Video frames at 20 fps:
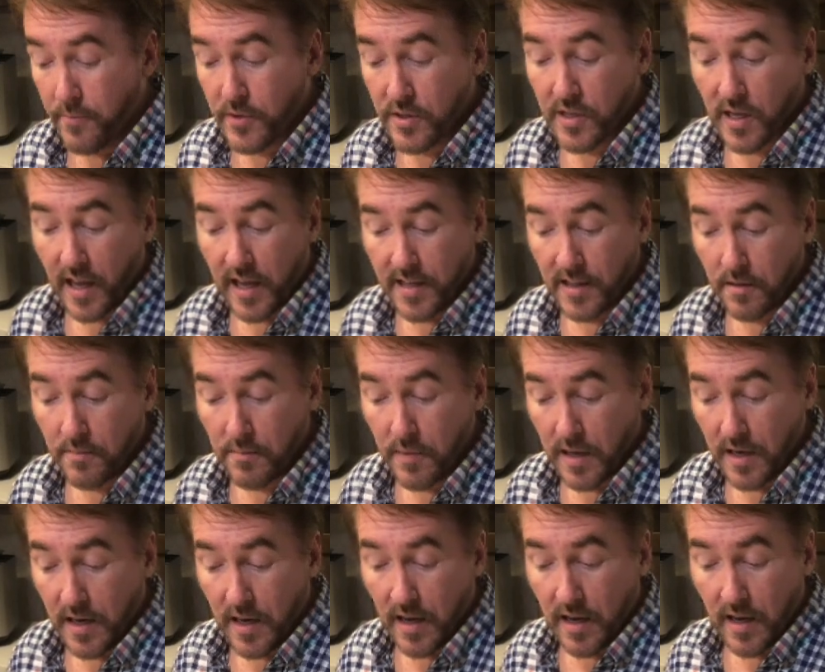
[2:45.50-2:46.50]
Just lay them
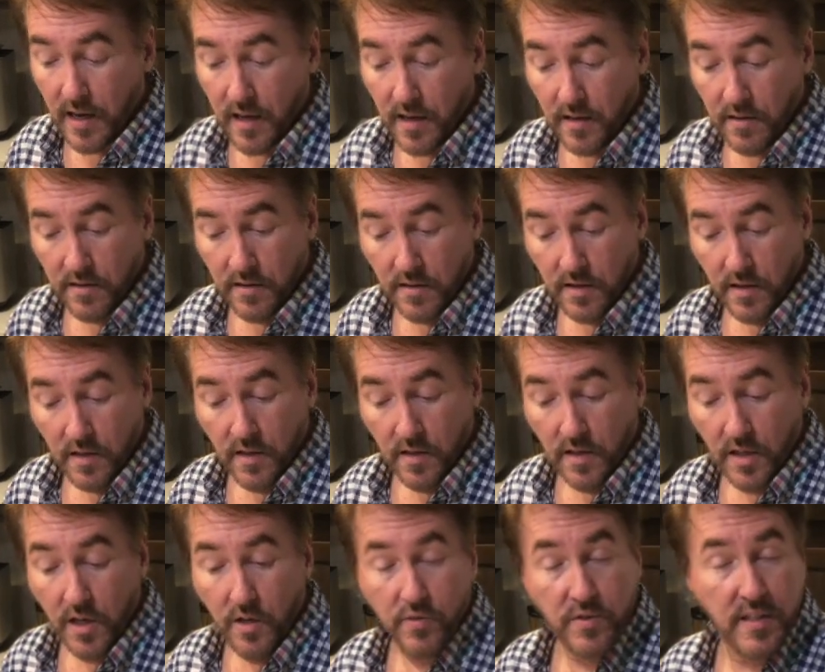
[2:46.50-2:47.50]

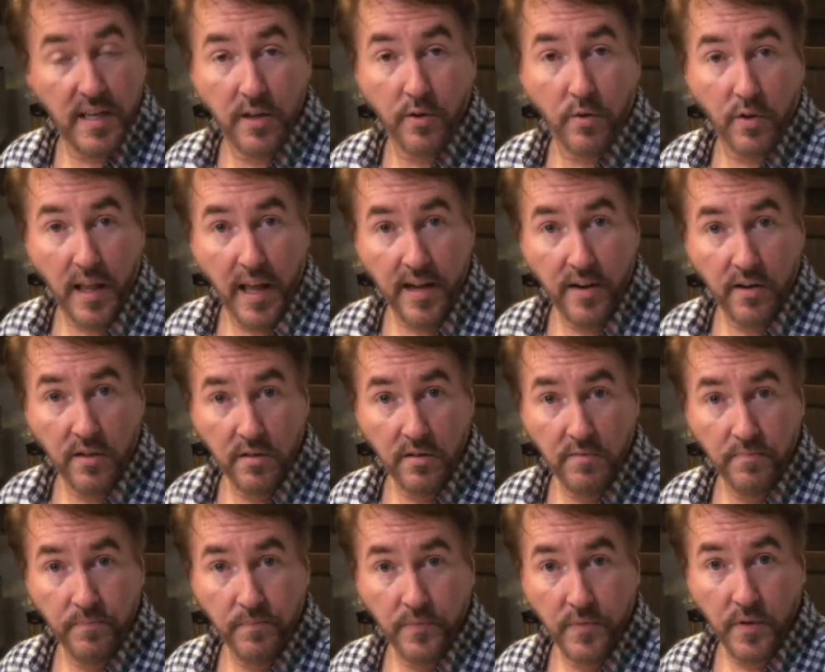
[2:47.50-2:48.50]
in a single layer
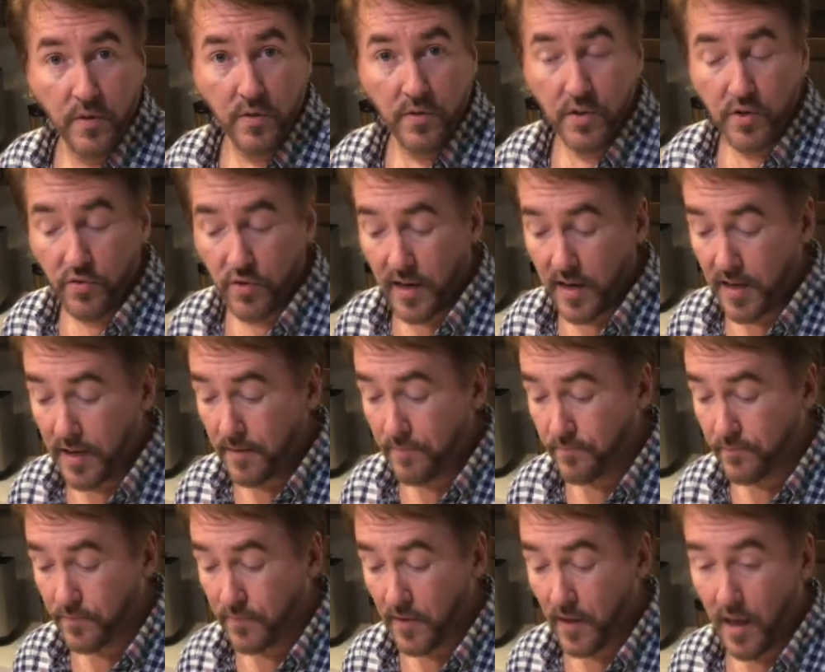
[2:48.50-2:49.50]
on the tray,
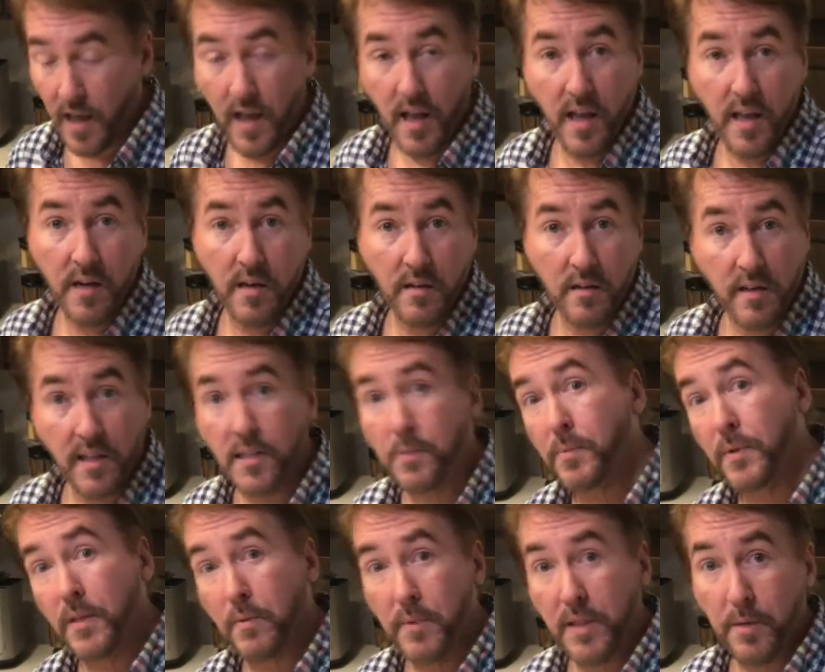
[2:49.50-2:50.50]
and let's put
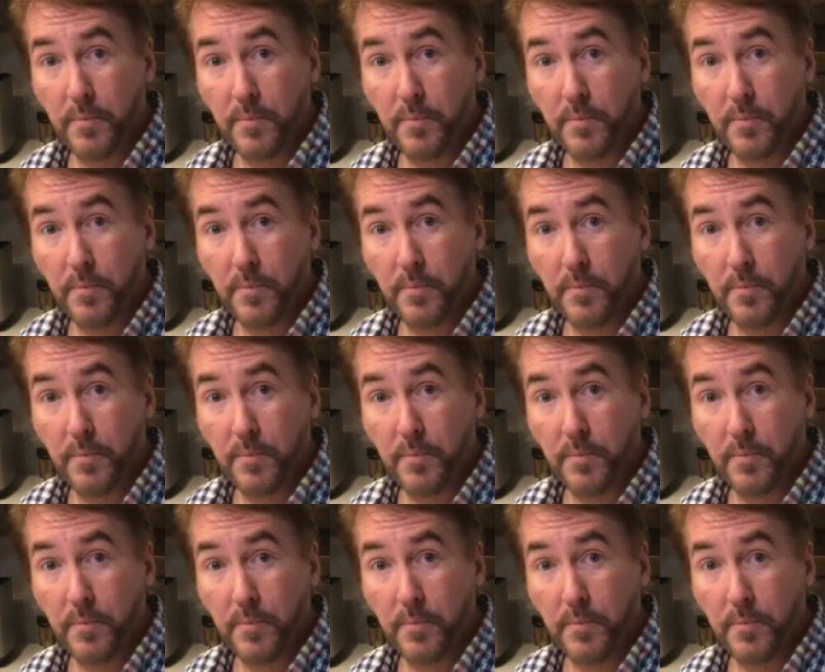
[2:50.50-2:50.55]
them in the